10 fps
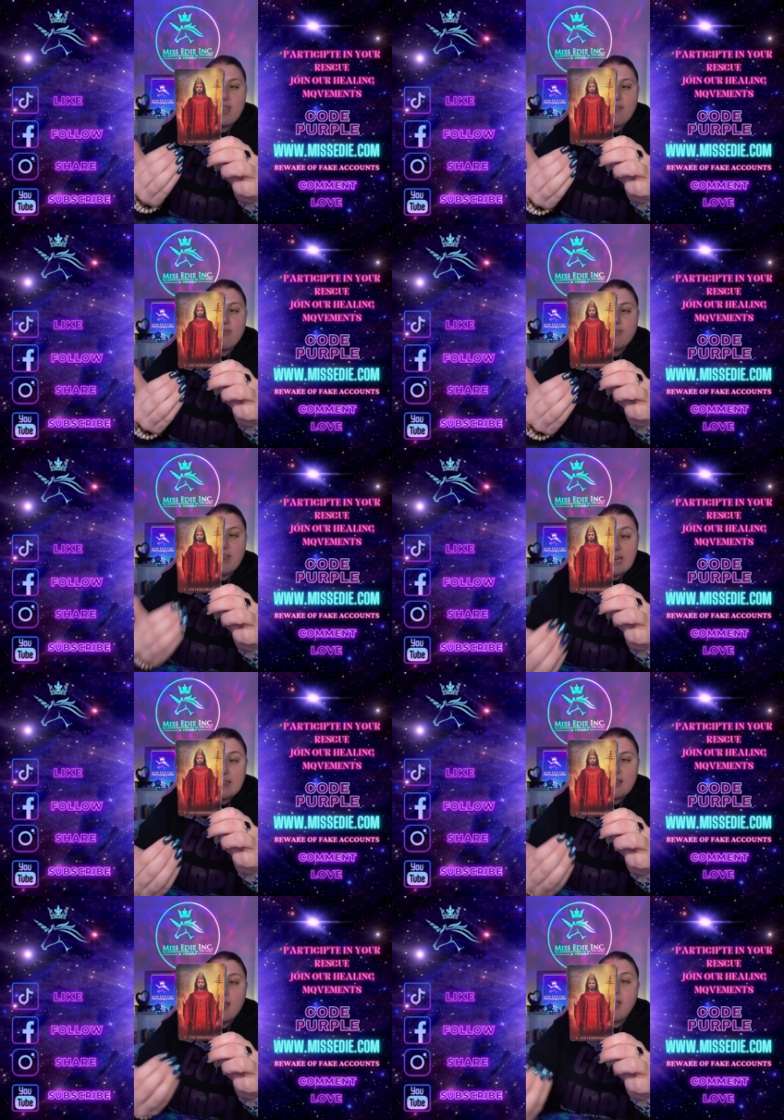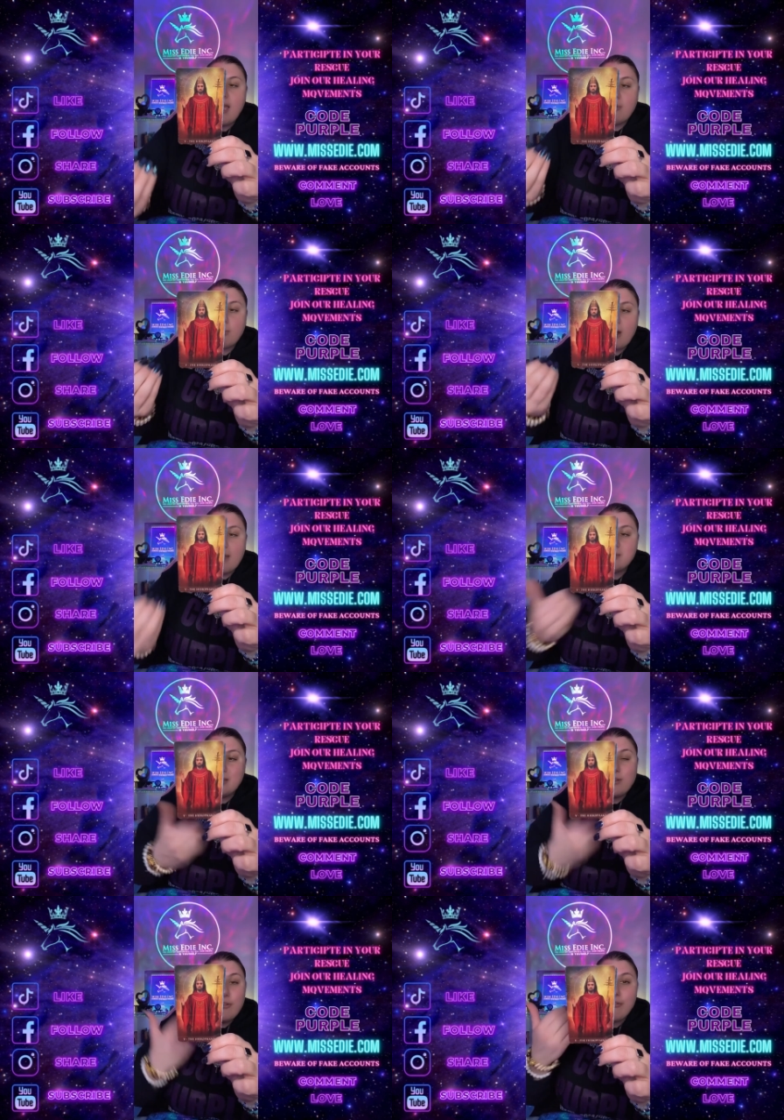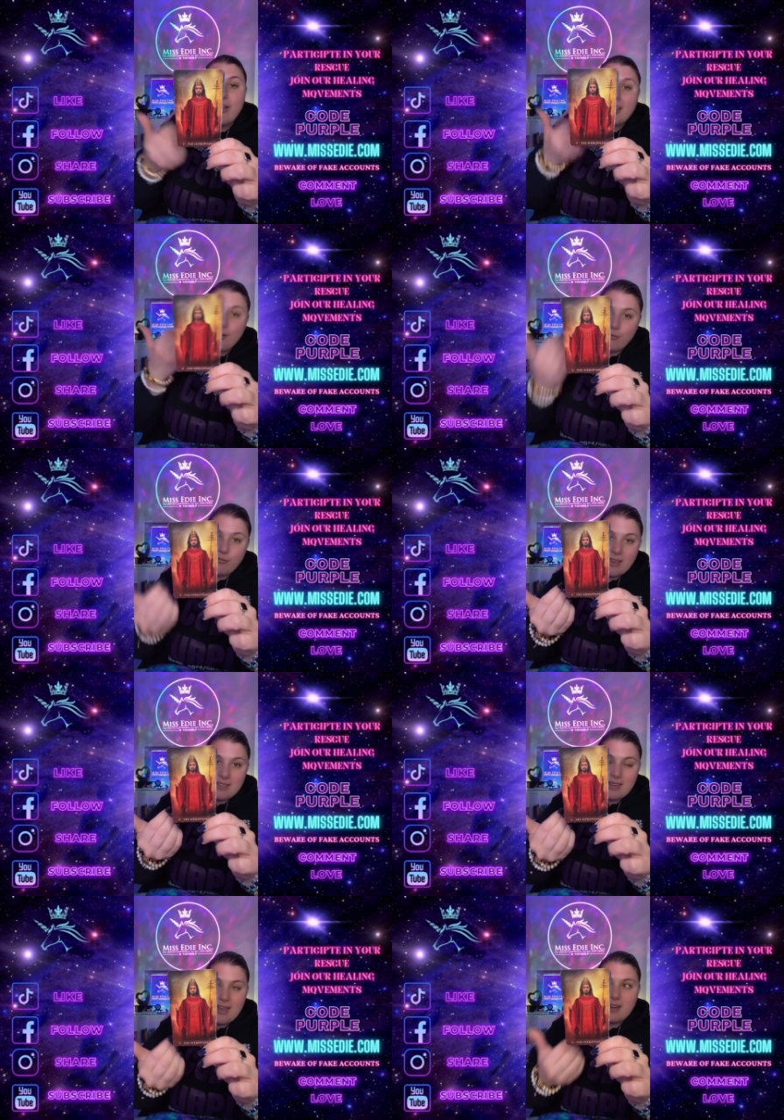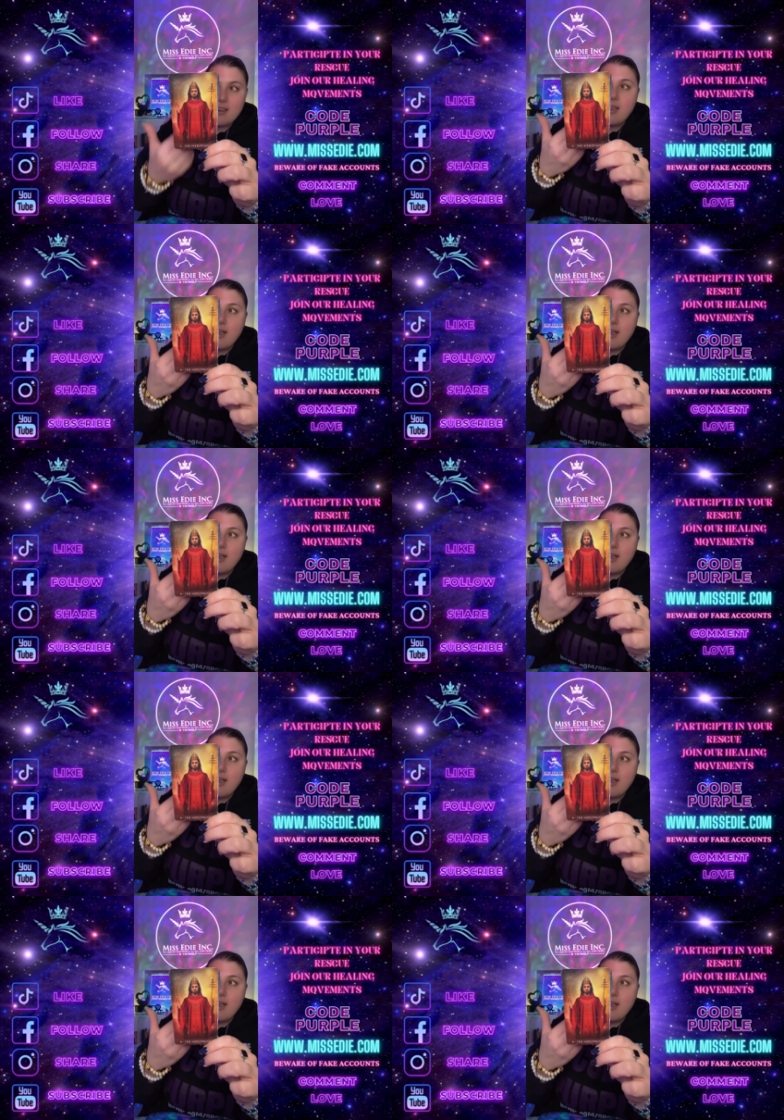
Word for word: that faith and perhaps even find faith again.